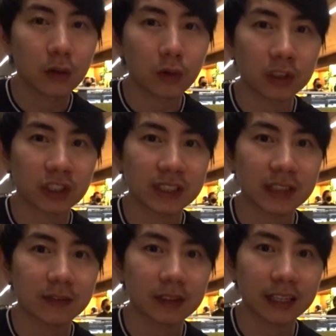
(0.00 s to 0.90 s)
or just
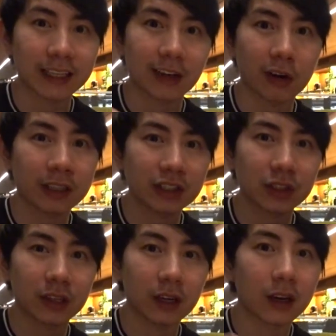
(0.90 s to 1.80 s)
even like a garnish
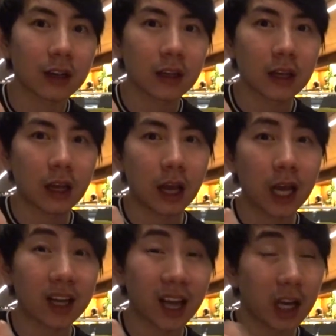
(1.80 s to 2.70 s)
in there,
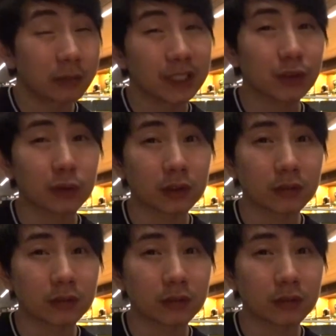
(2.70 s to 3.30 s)
I would be sold.